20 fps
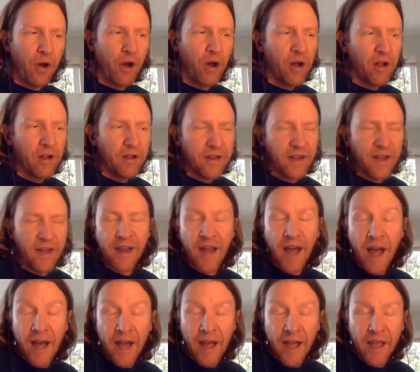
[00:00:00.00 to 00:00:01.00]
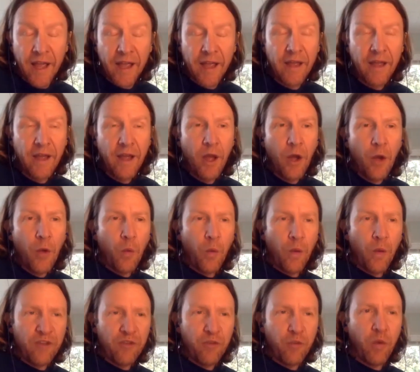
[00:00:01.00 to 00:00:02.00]
called Nahill,
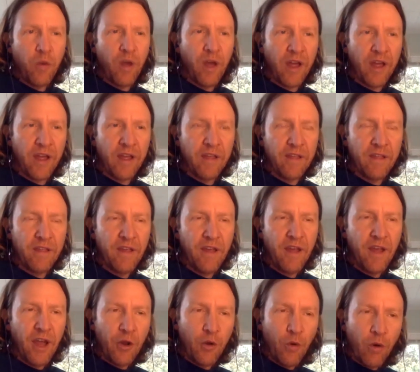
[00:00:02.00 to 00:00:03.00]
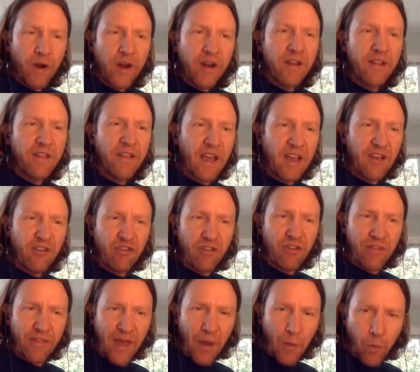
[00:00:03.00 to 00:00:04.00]
which was an organization
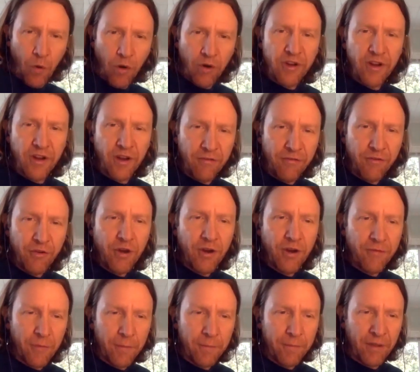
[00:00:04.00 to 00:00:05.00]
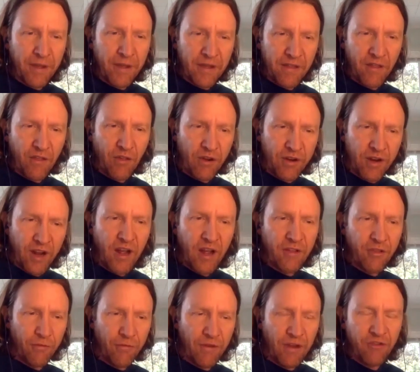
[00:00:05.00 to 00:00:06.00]
that worked in a few different places on
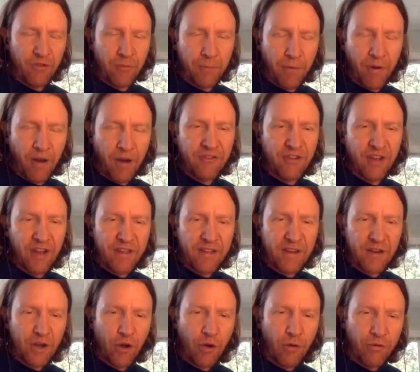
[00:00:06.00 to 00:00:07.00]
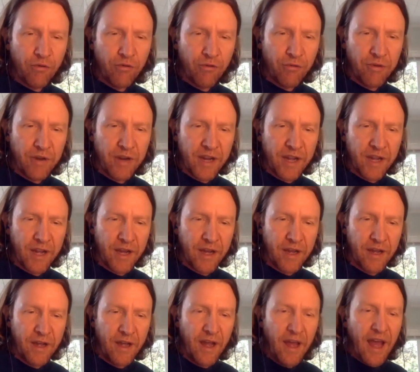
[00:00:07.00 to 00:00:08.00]
conservation projects in Costa Rica,
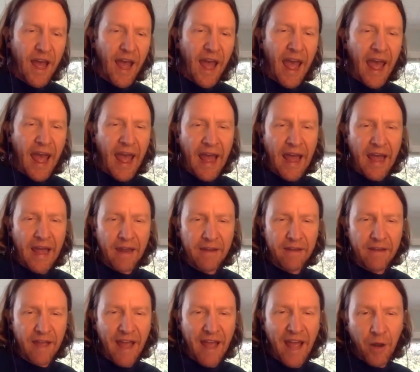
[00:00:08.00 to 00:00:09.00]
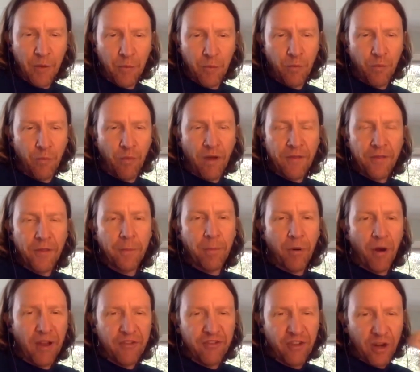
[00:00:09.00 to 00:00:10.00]
and had run the
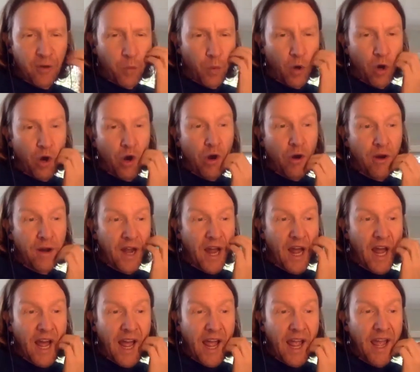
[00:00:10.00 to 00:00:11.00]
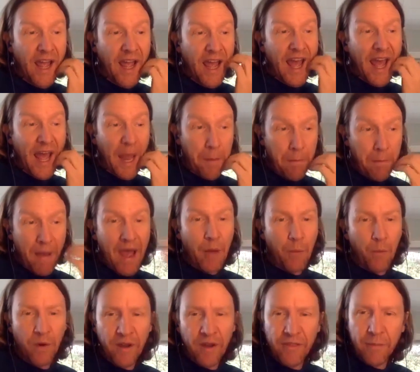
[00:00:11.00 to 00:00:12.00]
project where her and I had met,
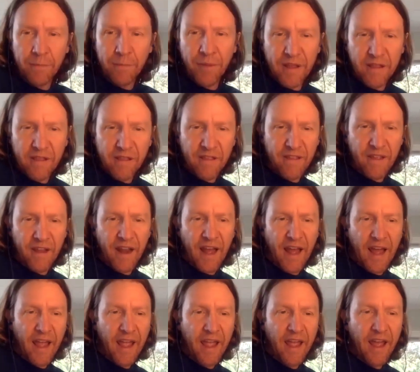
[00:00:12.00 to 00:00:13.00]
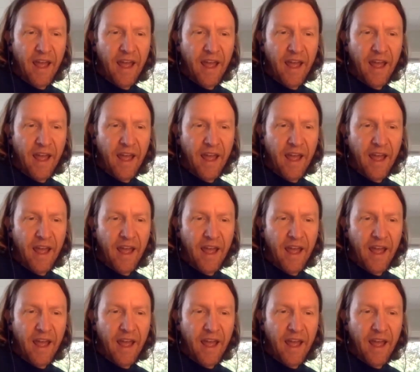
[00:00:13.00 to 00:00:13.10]
one of the places that I